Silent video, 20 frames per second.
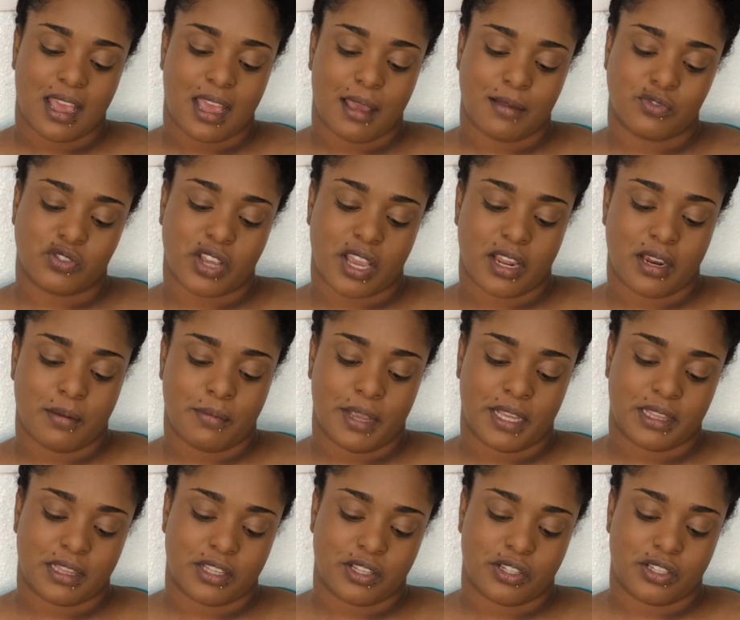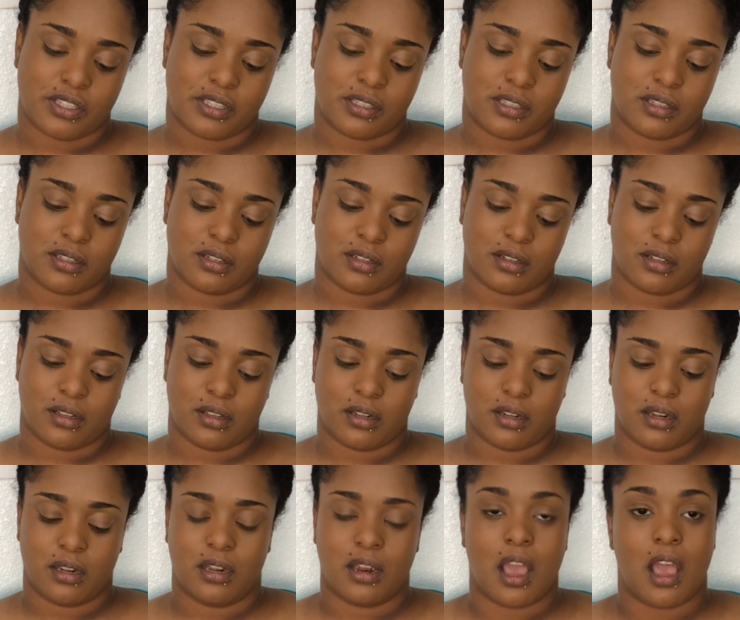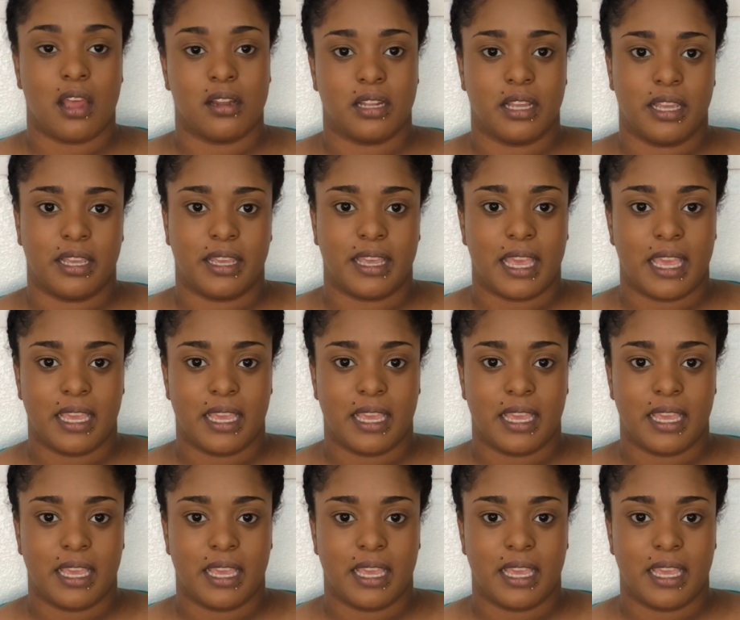I'm trying to make this not like